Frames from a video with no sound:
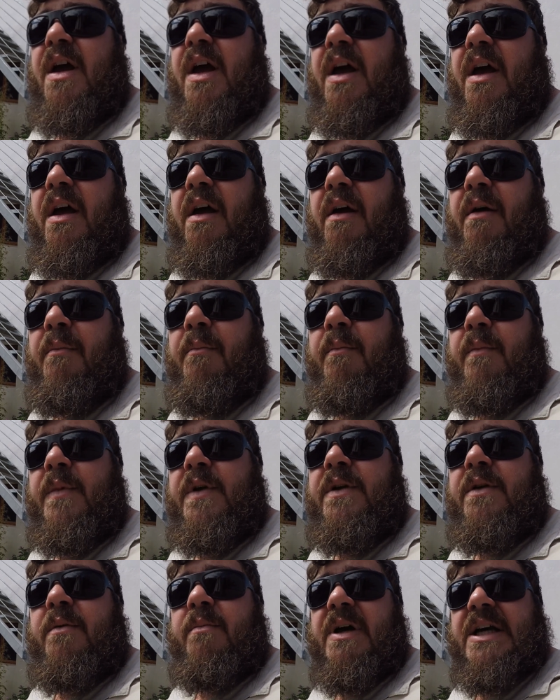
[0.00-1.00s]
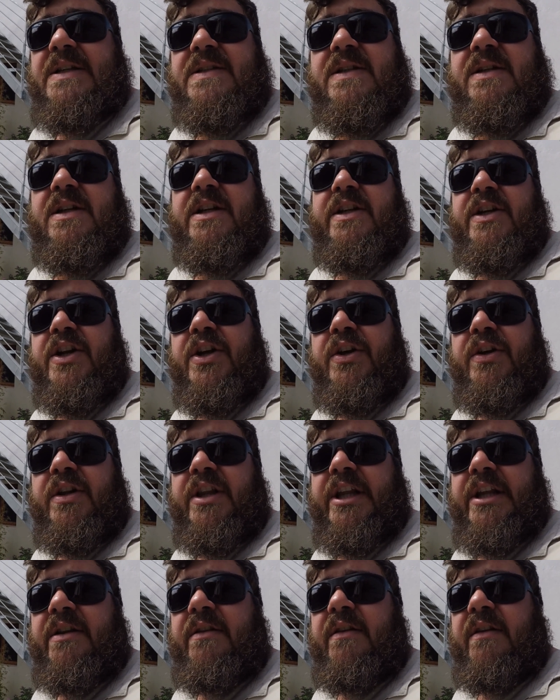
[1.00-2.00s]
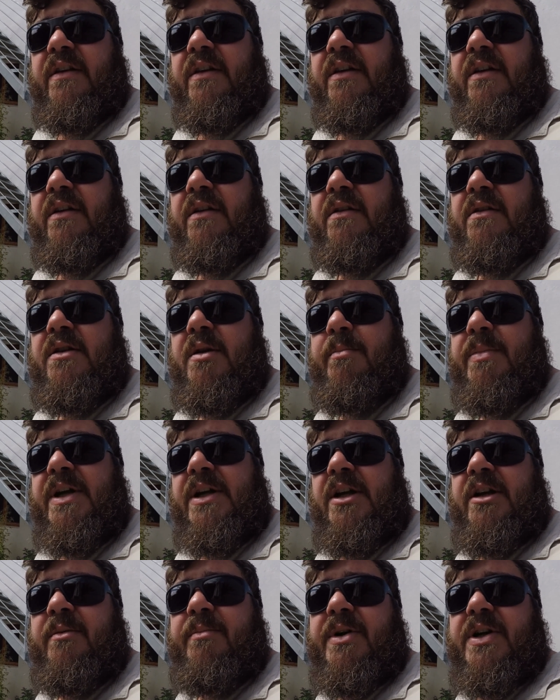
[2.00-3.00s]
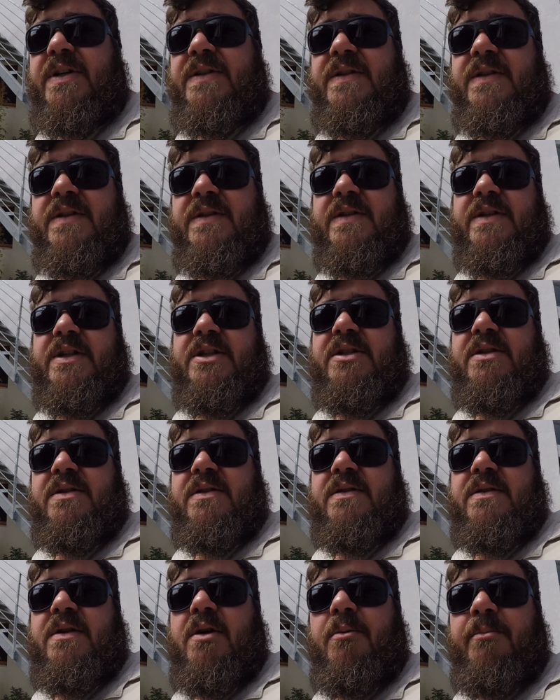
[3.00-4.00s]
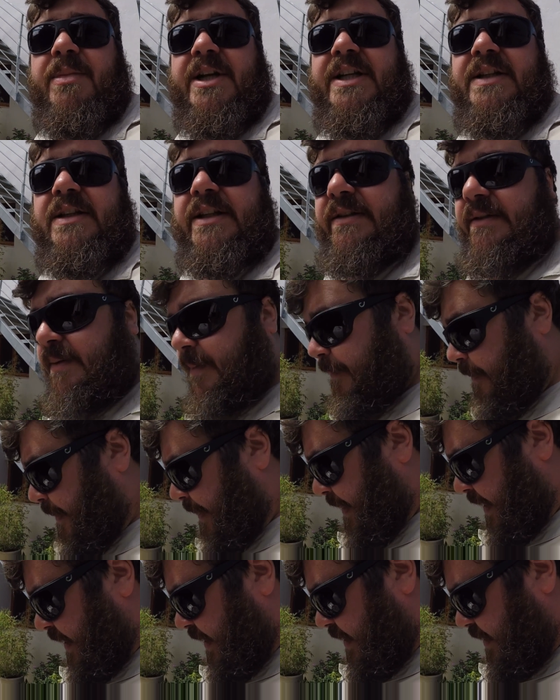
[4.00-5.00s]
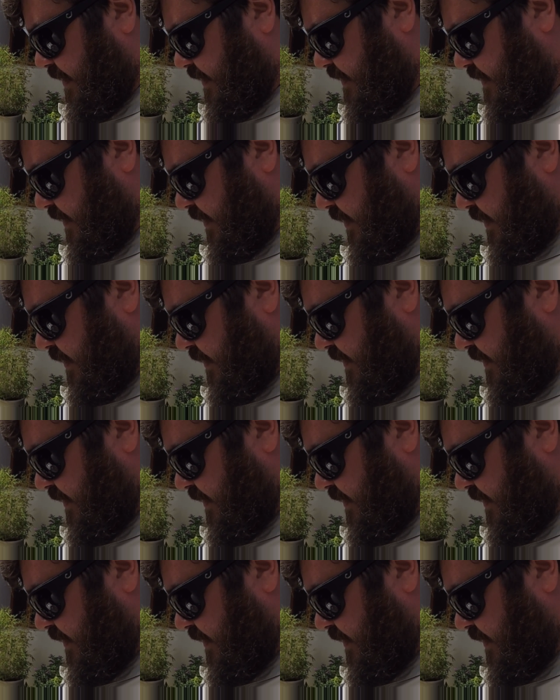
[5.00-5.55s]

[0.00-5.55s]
you basically know that the pickling process is completed. So